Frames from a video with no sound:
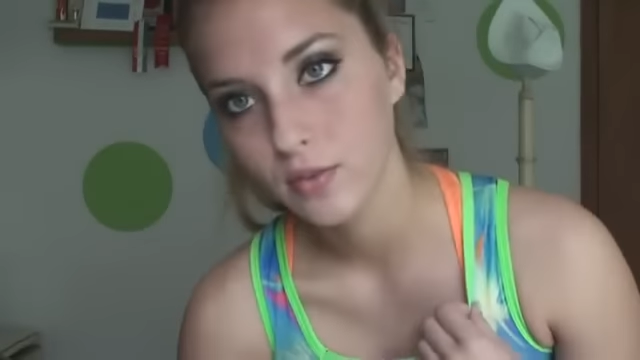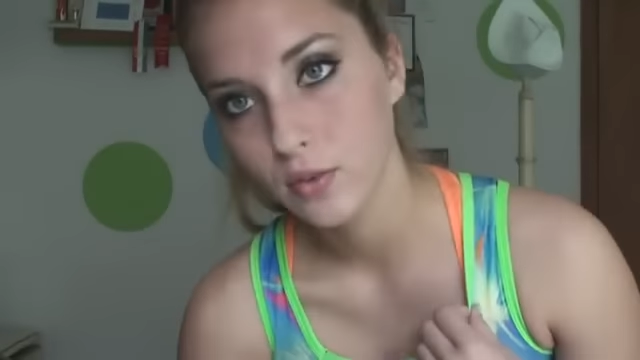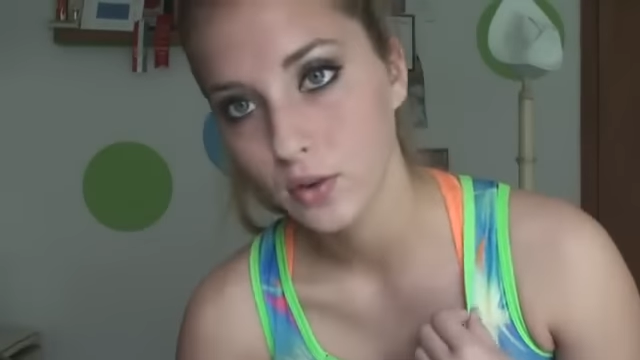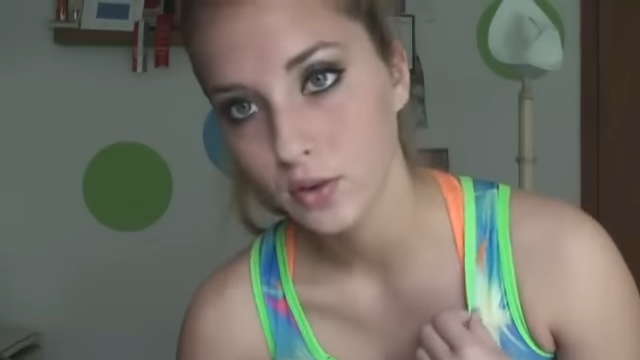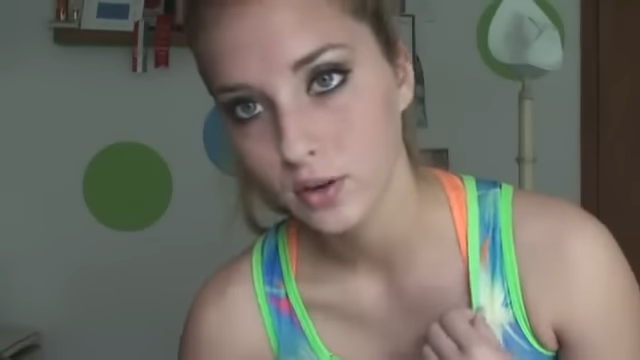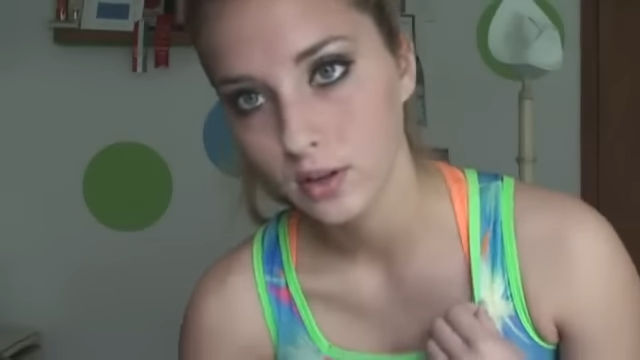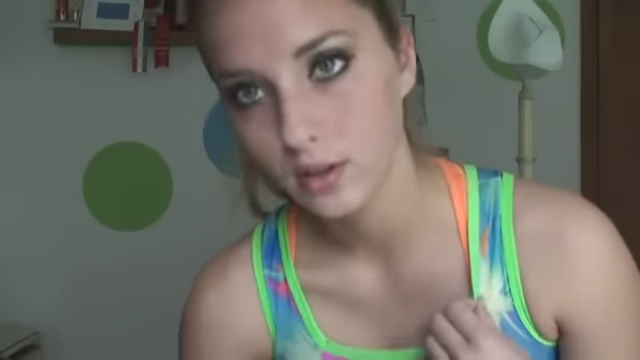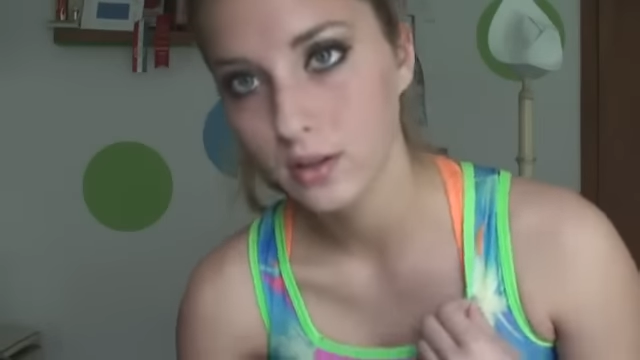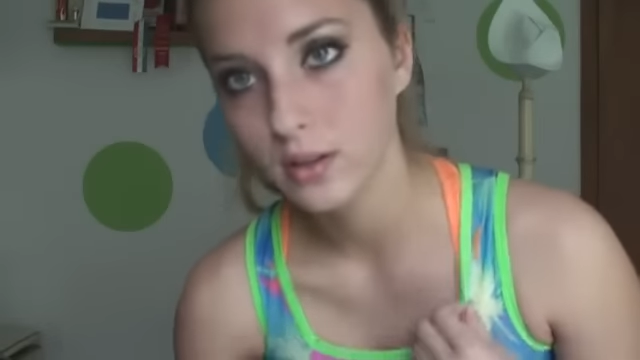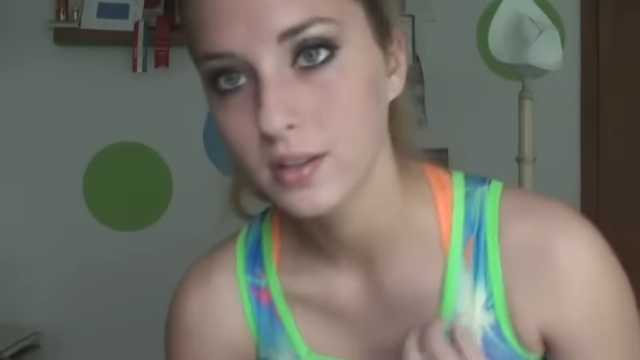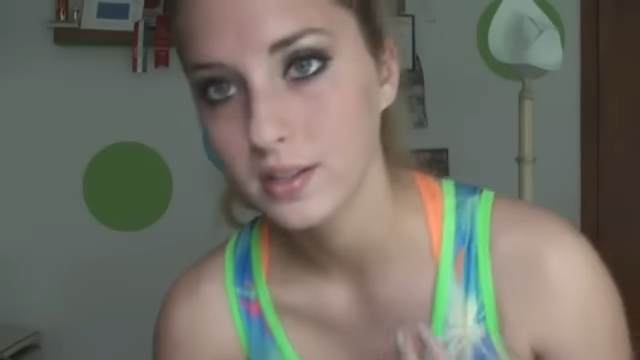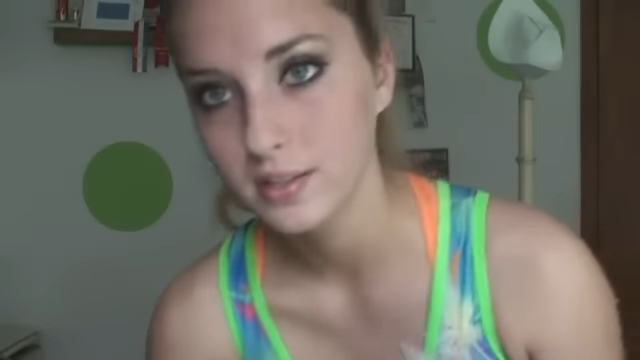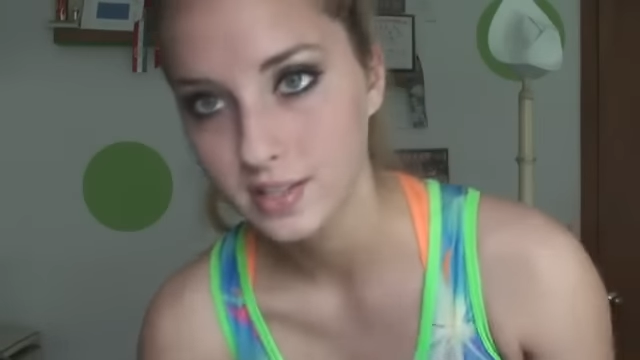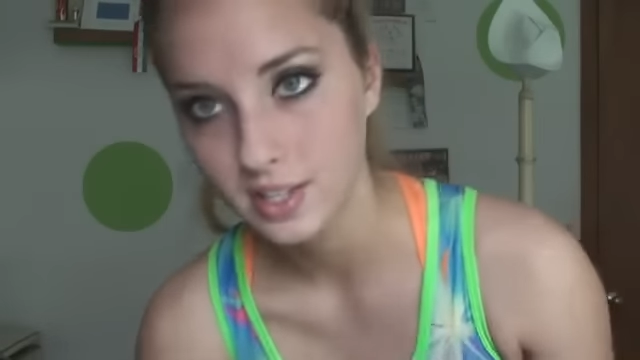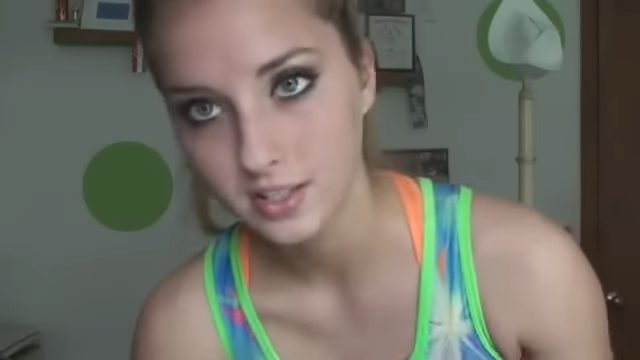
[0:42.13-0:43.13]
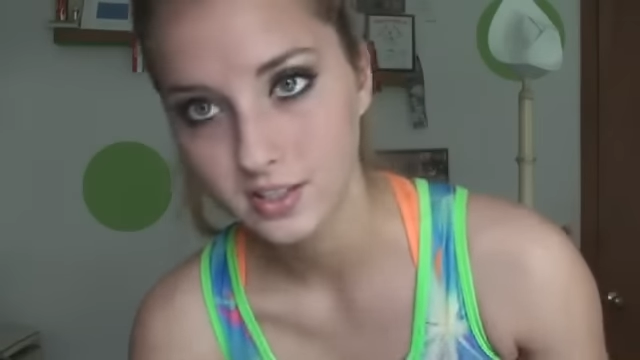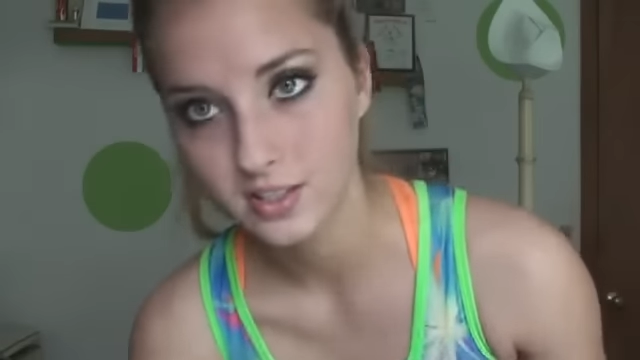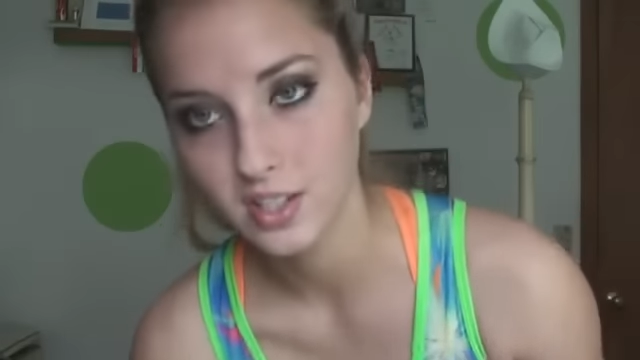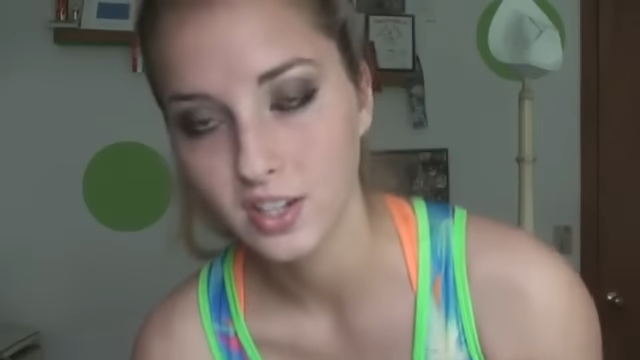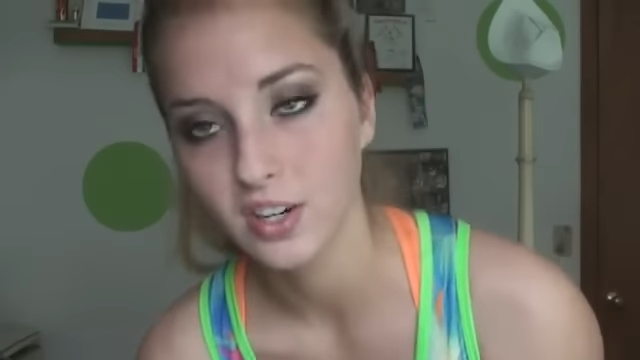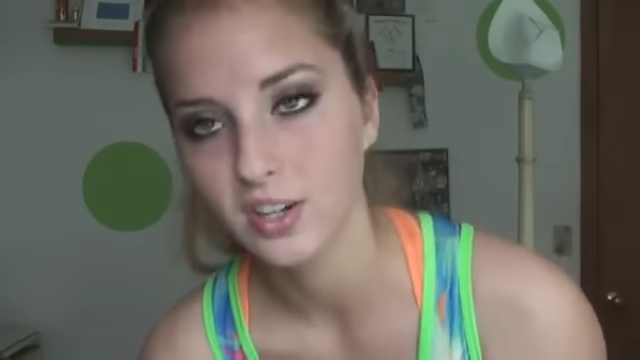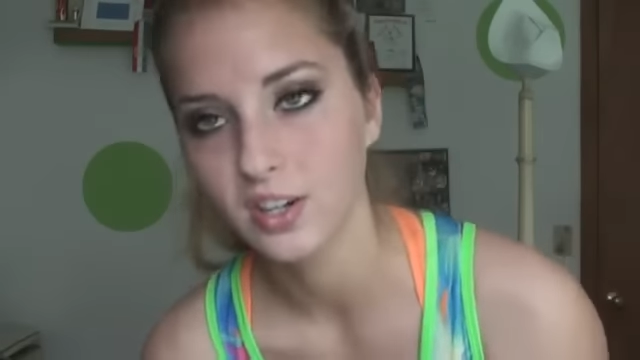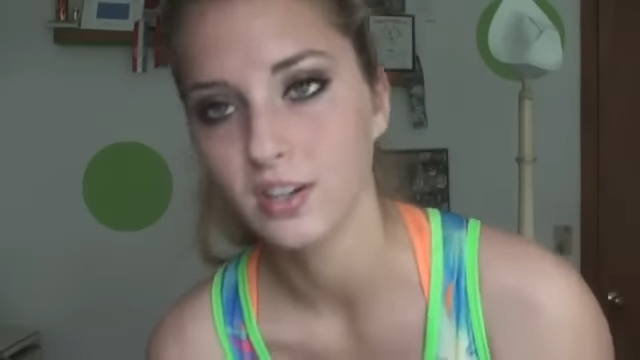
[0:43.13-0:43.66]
for since you're a